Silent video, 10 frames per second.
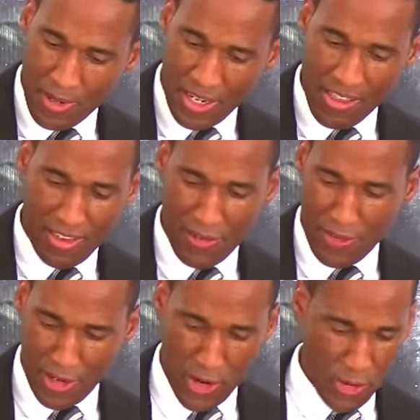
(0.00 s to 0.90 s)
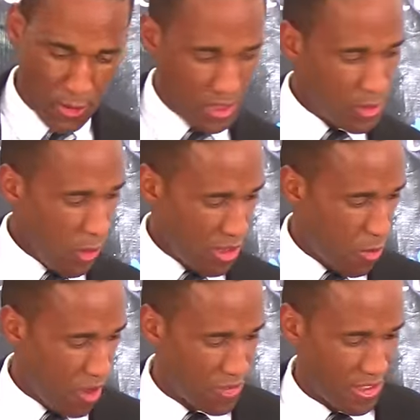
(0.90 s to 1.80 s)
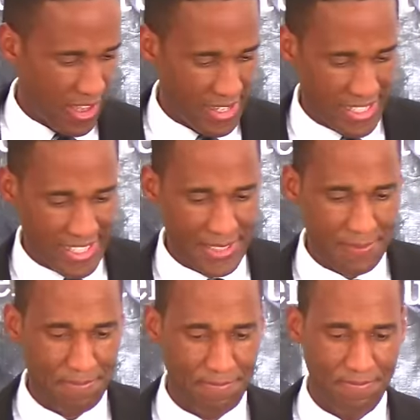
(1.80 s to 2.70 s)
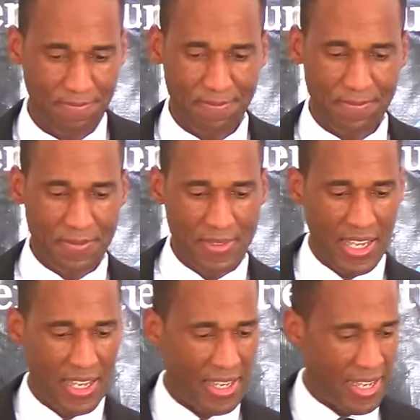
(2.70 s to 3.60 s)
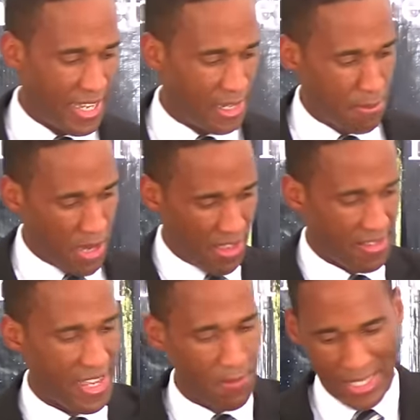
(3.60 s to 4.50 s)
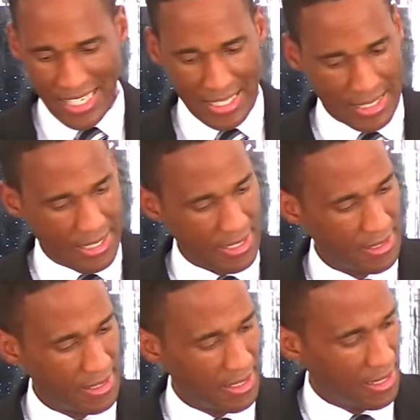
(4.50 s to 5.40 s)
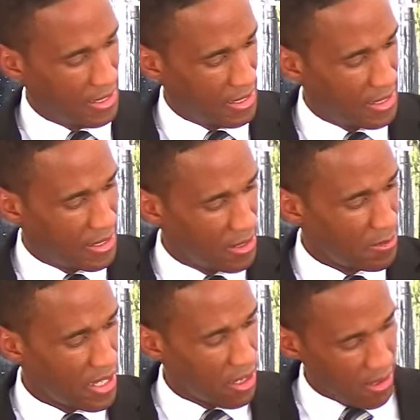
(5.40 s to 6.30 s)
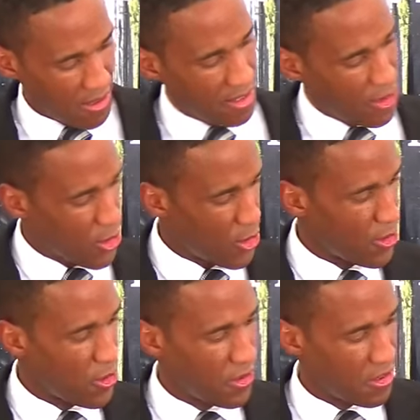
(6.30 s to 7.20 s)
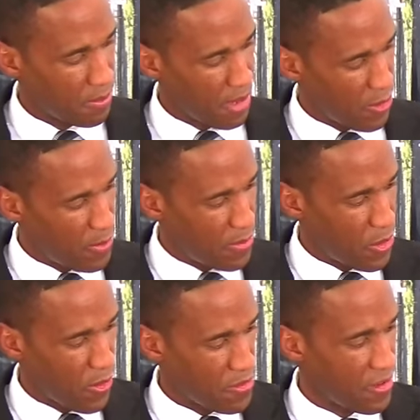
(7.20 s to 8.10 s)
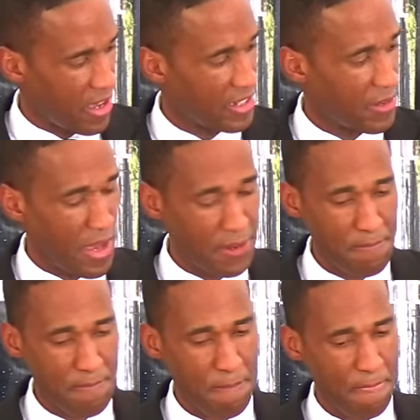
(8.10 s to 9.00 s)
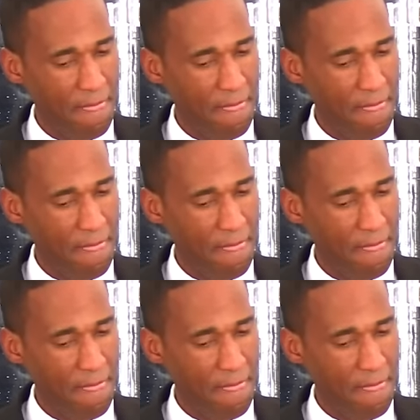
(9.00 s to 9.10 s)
But it's nothing new, it was prophesied. It must take place because the church must be purified. Amen?